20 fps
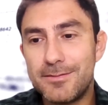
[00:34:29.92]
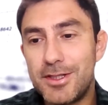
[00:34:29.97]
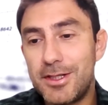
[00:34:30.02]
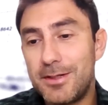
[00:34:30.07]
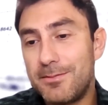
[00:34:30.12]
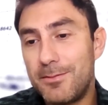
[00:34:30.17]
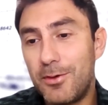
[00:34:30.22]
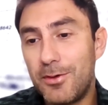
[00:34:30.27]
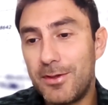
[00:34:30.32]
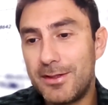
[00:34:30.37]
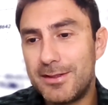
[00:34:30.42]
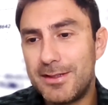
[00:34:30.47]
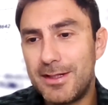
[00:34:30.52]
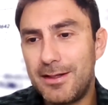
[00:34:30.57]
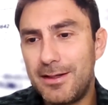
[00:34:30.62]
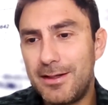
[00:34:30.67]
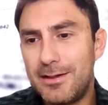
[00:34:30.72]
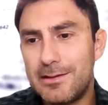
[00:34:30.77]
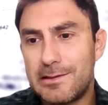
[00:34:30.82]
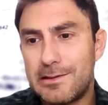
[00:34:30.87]
more than
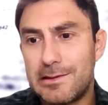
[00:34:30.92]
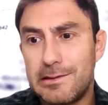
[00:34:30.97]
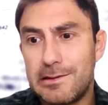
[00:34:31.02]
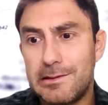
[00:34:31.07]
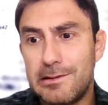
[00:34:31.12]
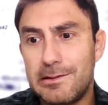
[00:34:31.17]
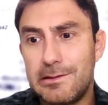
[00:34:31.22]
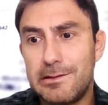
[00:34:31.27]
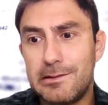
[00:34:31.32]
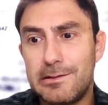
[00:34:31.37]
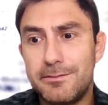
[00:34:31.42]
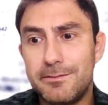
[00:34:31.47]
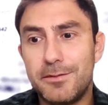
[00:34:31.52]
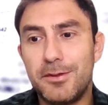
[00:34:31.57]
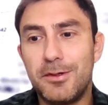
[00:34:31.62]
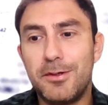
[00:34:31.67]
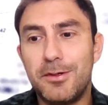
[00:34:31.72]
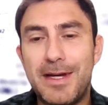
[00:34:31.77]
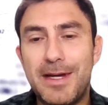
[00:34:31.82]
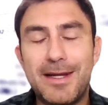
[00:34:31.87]
10 years.
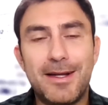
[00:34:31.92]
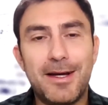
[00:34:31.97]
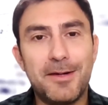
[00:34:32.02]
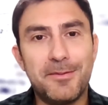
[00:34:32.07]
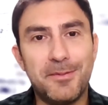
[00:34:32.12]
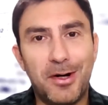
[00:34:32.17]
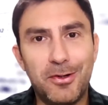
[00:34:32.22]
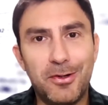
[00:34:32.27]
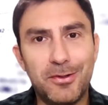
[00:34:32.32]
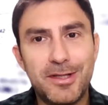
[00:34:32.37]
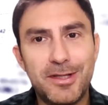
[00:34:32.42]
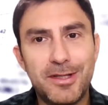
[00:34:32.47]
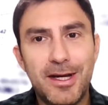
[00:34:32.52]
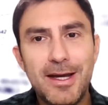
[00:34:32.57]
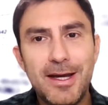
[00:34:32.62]
Oh man, I'm old.